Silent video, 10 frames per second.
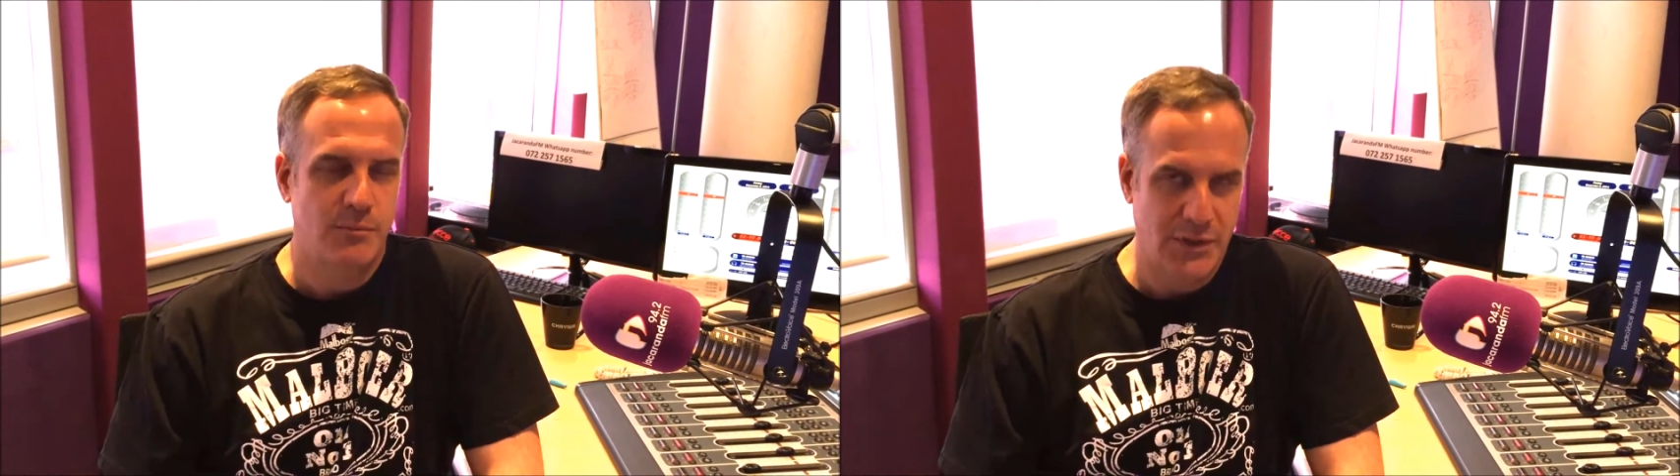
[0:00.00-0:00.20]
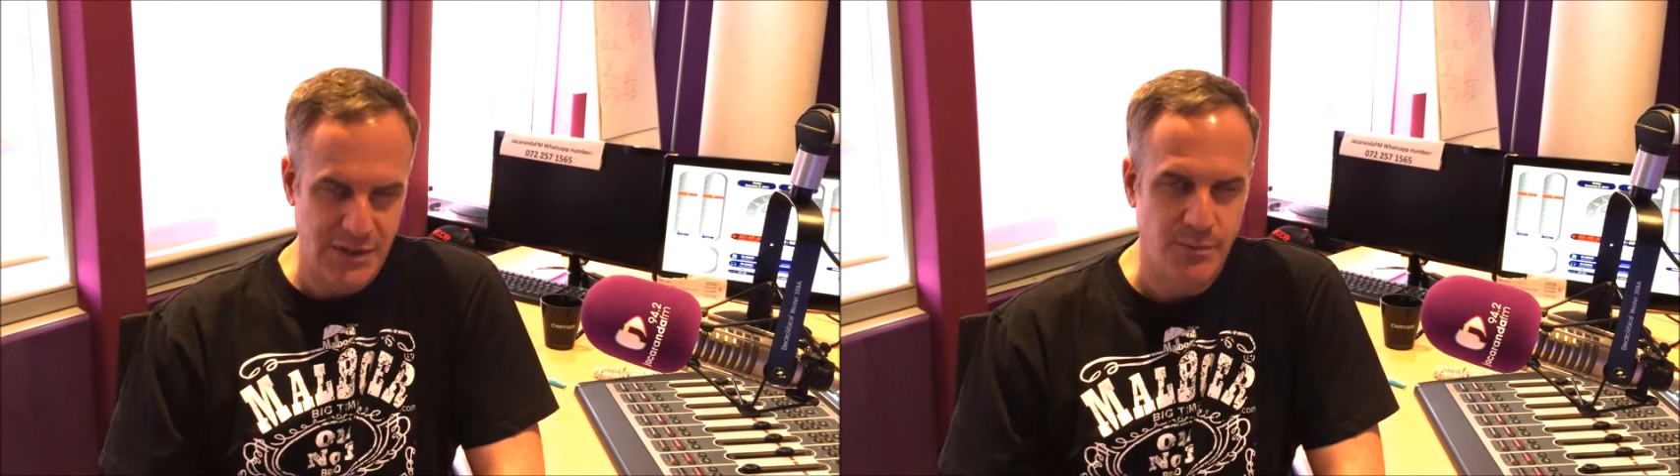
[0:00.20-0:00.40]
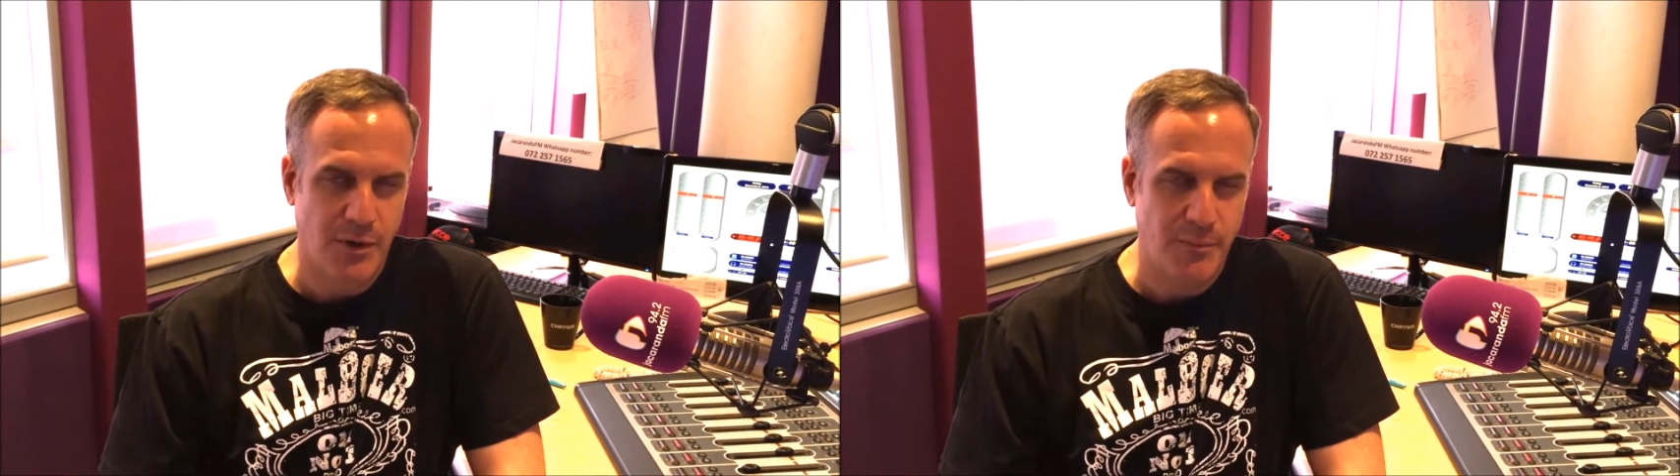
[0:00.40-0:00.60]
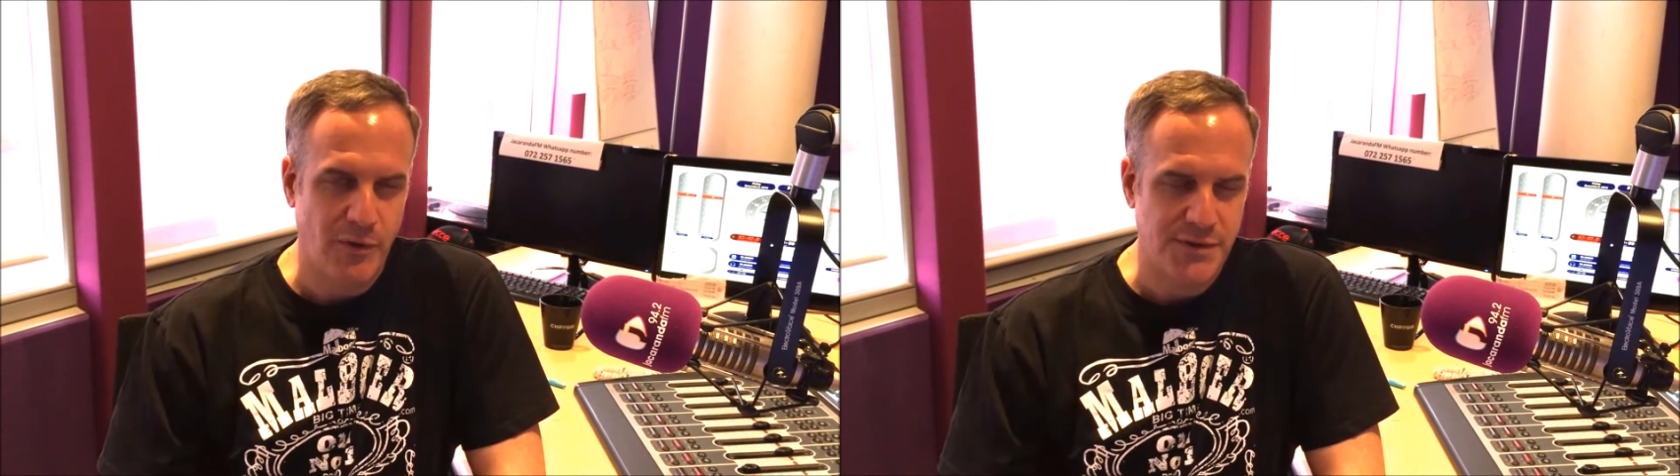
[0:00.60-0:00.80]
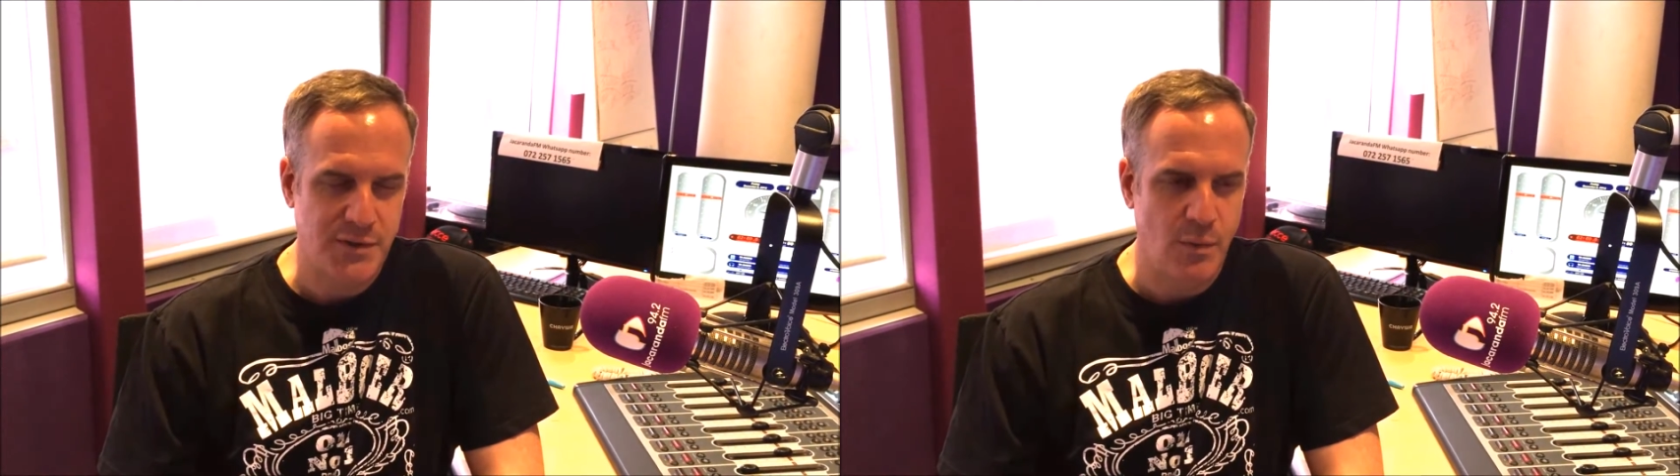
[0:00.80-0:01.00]
"Madiba
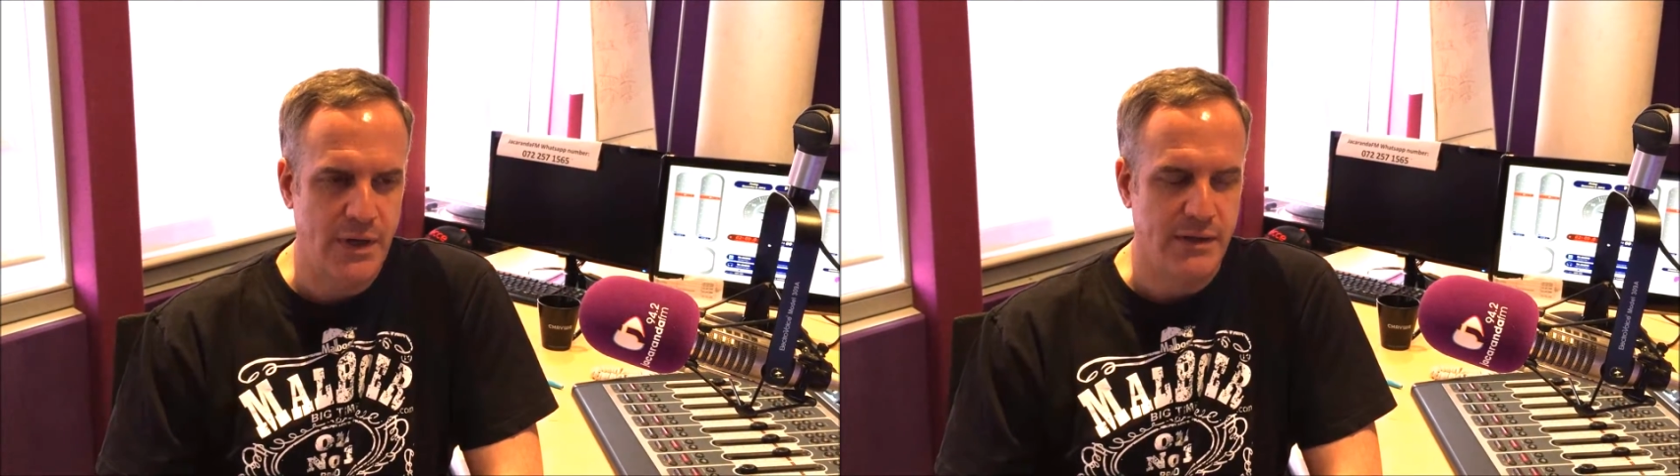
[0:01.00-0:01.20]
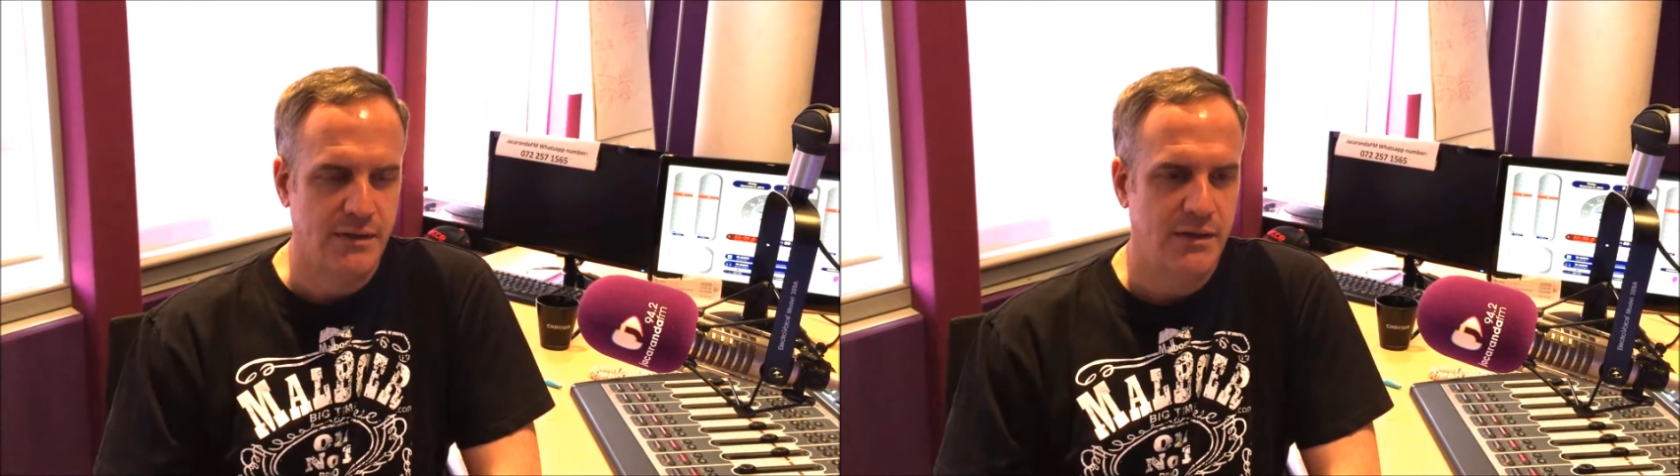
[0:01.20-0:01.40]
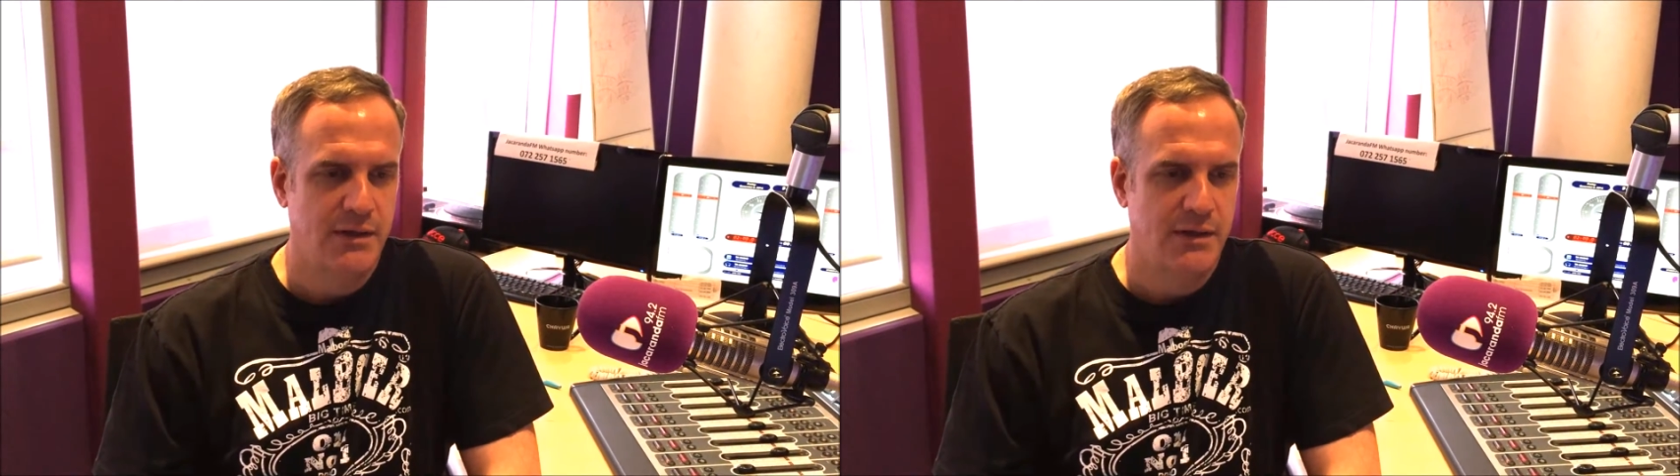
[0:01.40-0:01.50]
passed away."